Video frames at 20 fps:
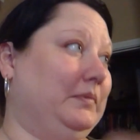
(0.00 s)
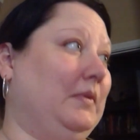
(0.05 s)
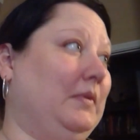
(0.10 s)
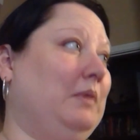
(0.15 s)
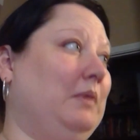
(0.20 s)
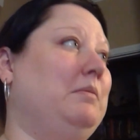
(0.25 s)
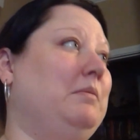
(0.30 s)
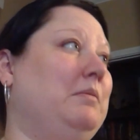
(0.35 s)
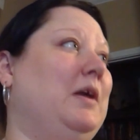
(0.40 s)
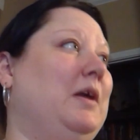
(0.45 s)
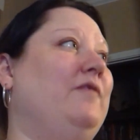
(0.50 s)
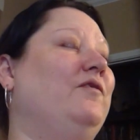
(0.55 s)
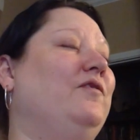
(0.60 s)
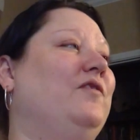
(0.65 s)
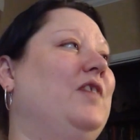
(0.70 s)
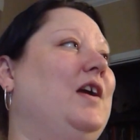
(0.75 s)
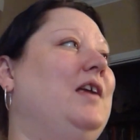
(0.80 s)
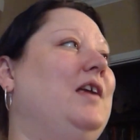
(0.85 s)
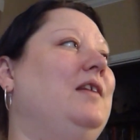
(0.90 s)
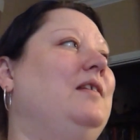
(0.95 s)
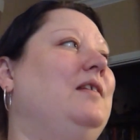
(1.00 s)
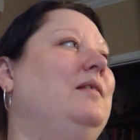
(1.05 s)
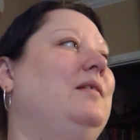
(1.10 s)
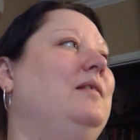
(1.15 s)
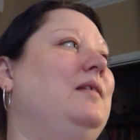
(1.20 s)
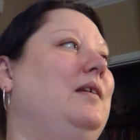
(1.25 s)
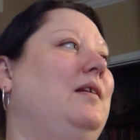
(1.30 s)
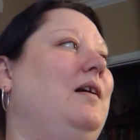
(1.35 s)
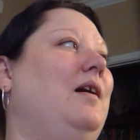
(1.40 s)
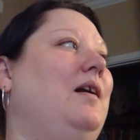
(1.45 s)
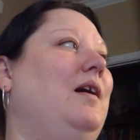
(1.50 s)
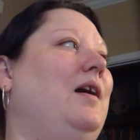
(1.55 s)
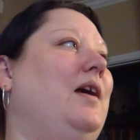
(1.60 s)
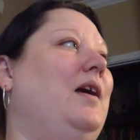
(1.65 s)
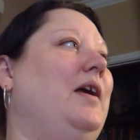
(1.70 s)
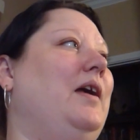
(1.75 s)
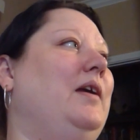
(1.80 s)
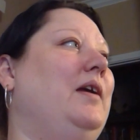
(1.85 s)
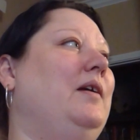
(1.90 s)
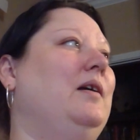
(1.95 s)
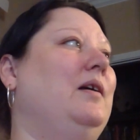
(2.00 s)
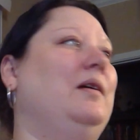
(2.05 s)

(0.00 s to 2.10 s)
my friend and I,